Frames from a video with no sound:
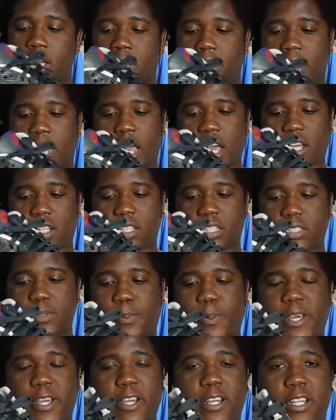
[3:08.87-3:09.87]
Now this
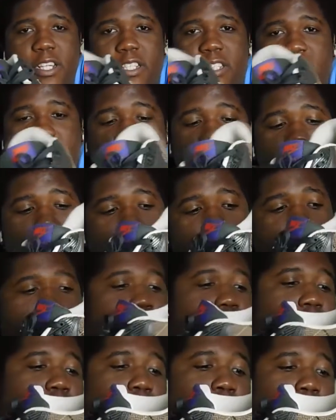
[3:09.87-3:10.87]
pair is still
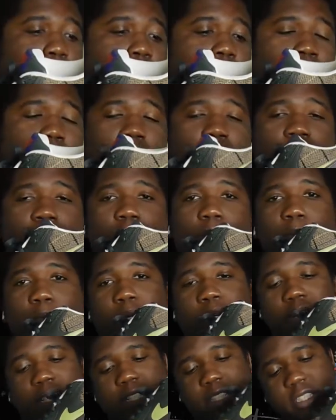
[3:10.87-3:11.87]
wearable,
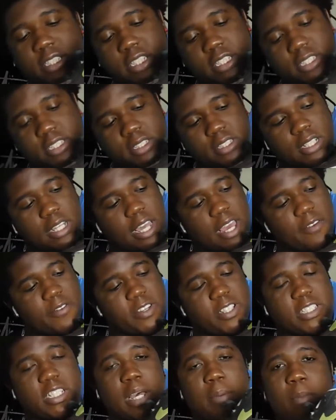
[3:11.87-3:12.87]
but it's just every
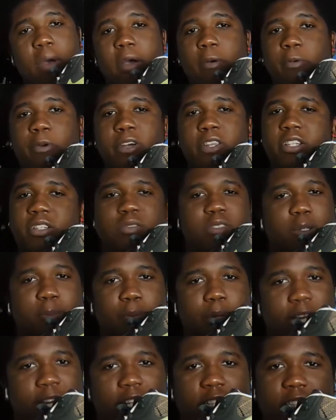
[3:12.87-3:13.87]
time I wear them the
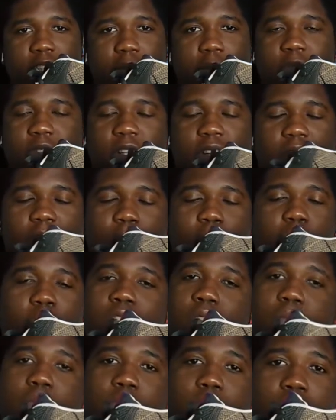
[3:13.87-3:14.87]
paint chips off more
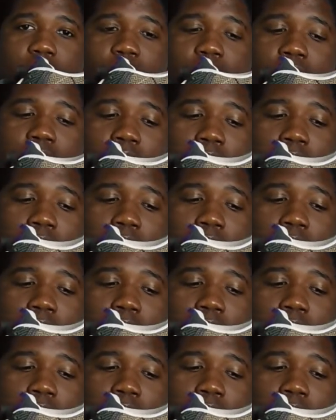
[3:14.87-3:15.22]
and more.